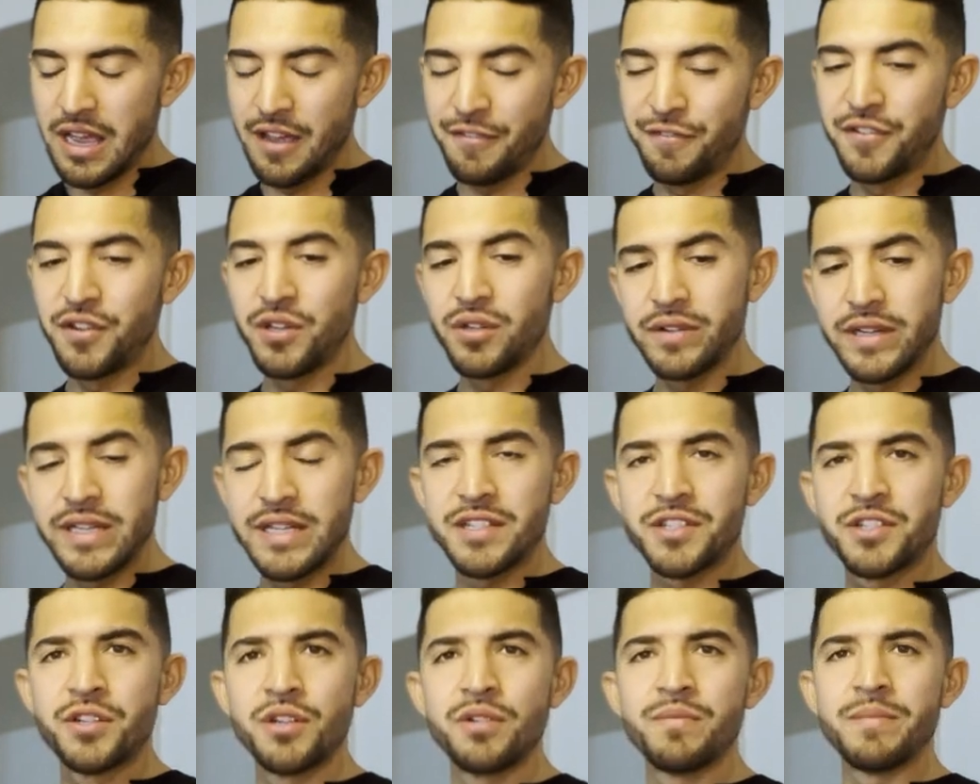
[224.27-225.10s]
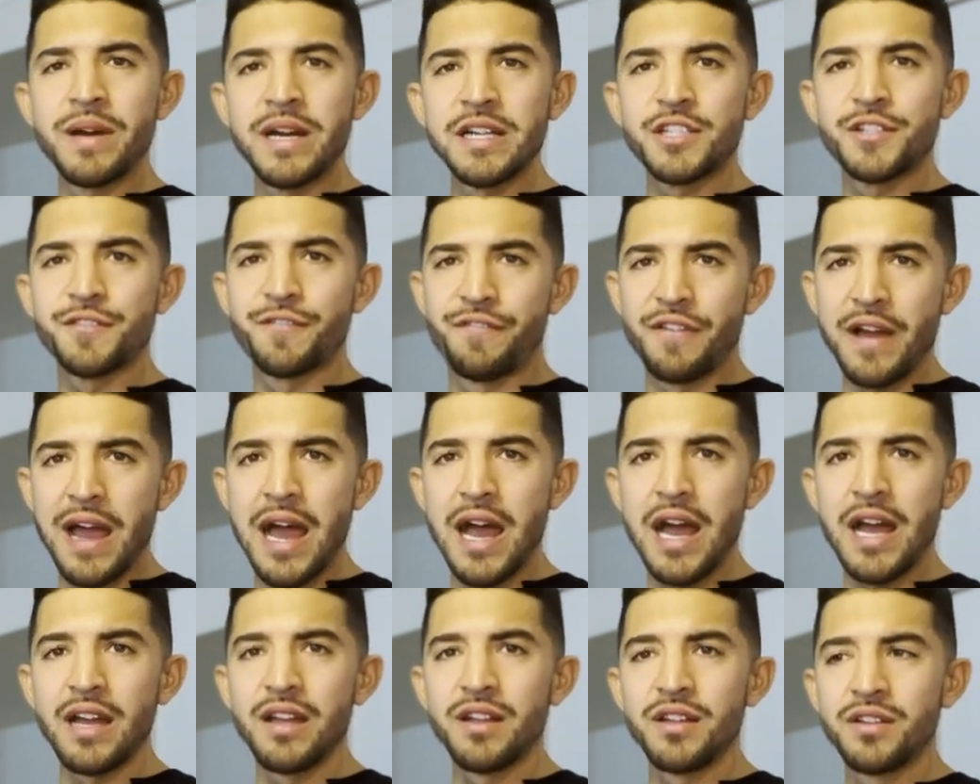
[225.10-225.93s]
if you eat too much
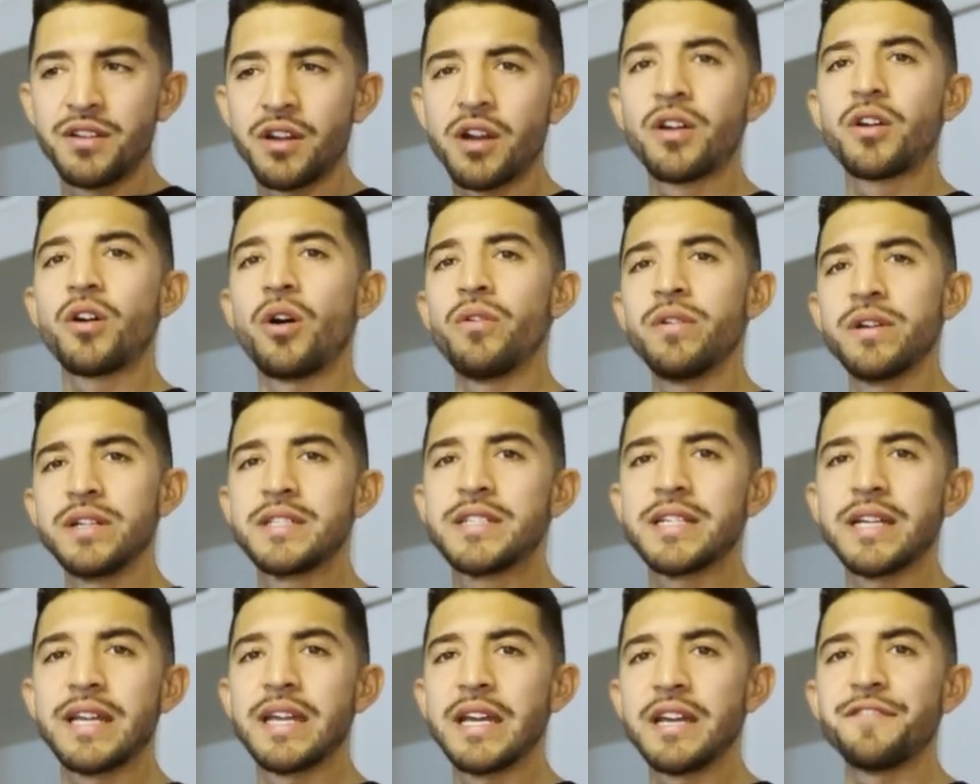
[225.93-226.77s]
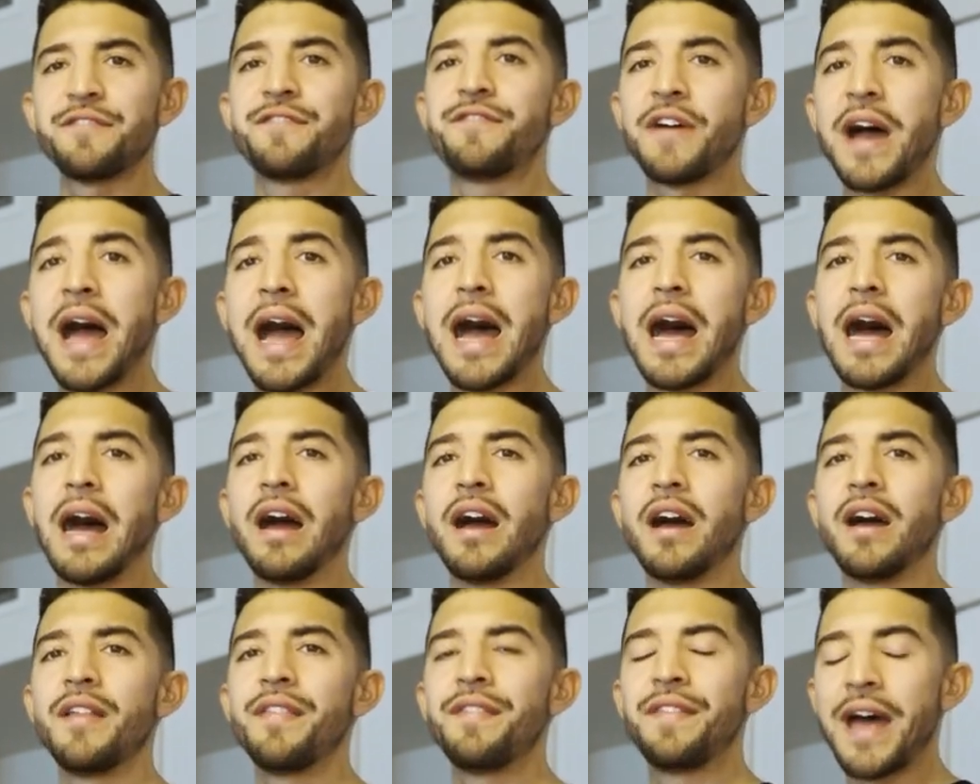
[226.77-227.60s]
fat you're going to get
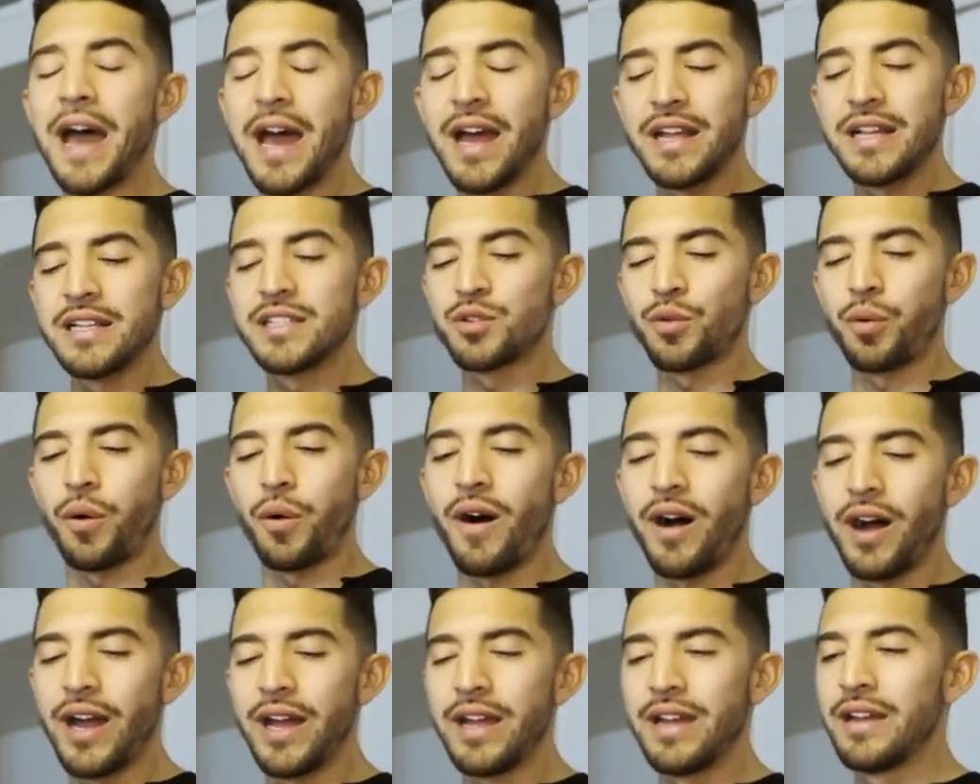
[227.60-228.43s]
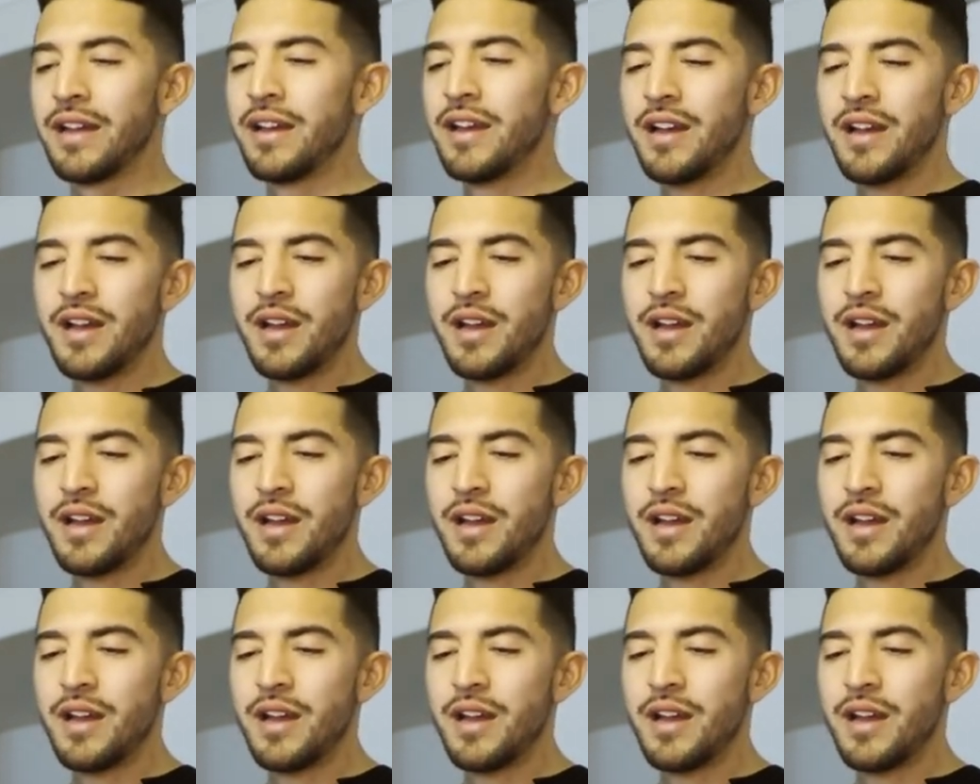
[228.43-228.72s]
fat that is why